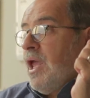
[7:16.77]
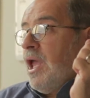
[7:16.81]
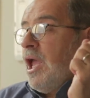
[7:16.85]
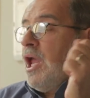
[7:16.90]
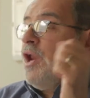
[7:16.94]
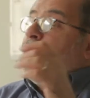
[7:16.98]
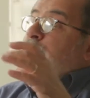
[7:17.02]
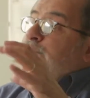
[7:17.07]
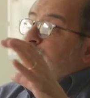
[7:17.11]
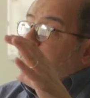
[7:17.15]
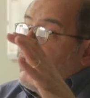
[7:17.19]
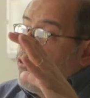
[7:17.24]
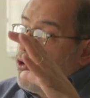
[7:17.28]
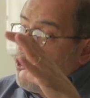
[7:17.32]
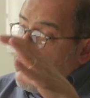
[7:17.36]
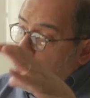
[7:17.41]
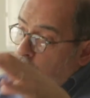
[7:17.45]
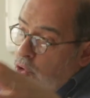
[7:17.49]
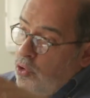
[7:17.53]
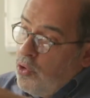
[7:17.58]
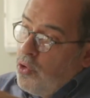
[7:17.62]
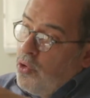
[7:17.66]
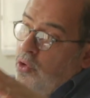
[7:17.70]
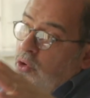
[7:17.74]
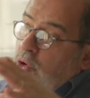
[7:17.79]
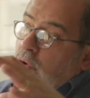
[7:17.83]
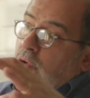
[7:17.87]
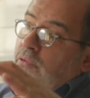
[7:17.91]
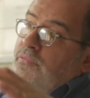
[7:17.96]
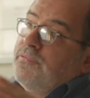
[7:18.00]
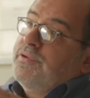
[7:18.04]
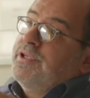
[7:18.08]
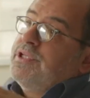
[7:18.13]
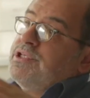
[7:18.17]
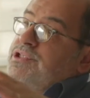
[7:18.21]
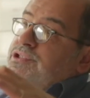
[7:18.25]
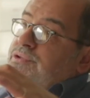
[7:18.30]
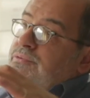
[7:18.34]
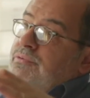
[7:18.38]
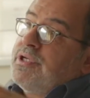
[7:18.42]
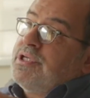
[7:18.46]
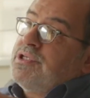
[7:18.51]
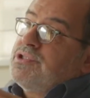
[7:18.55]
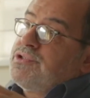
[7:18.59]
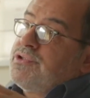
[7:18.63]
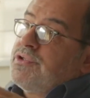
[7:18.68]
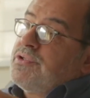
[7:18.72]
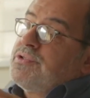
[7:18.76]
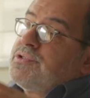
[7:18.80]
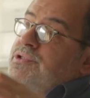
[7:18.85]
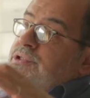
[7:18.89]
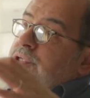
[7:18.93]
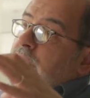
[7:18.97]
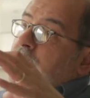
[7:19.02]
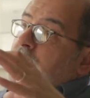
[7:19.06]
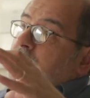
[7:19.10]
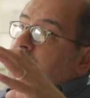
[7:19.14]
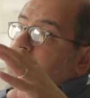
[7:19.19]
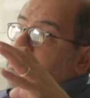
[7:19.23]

And for all of these reasons,